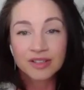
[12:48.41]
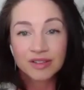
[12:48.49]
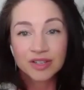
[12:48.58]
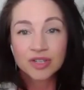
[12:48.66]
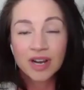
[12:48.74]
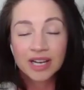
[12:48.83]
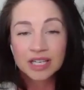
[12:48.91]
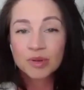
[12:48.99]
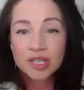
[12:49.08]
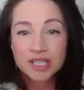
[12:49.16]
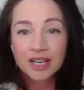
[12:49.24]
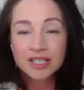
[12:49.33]
So they're trying to
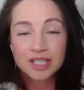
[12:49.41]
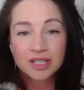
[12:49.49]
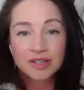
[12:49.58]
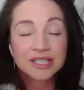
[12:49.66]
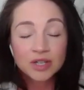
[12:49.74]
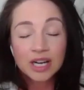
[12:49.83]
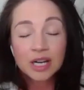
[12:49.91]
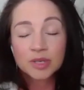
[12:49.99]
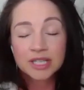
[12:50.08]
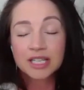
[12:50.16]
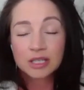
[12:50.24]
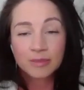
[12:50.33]
protect you. It's trying to
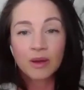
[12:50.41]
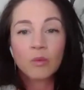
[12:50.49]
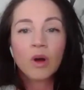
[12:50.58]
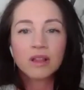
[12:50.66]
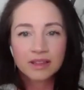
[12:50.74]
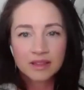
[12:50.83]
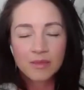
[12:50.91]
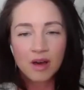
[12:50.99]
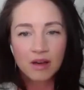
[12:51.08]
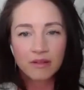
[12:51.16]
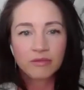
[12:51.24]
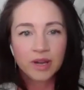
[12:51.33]
protect you by walling them
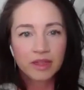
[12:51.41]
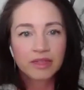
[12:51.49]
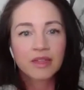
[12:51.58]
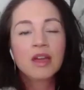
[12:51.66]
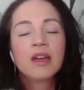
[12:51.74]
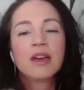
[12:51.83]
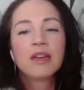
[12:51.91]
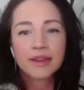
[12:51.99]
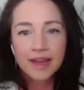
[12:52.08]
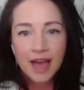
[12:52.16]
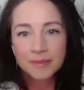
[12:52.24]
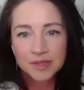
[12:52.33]
off with
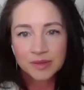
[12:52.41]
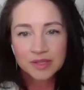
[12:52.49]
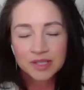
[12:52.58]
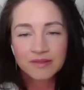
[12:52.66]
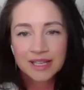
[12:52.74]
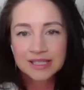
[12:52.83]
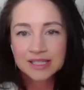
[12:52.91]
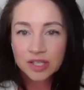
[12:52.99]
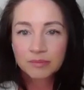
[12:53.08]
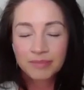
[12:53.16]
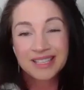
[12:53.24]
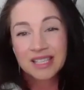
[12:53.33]
the capsule. So that's
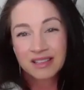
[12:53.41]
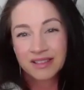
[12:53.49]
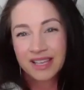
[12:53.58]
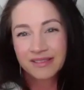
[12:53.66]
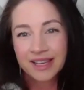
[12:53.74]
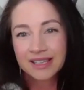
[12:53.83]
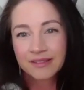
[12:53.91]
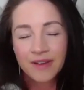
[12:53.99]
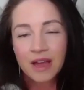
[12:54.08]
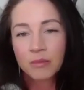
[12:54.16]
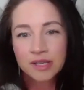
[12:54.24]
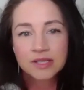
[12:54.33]
basically like
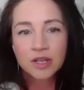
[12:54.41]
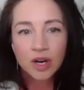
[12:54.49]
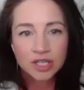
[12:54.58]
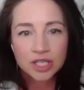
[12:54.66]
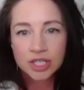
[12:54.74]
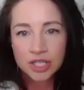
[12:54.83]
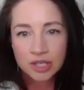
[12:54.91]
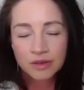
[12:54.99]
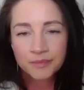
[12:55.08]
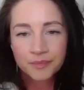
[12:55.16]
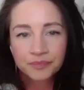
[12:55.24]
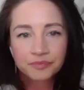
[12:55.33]
fibrous scar tissue.
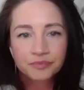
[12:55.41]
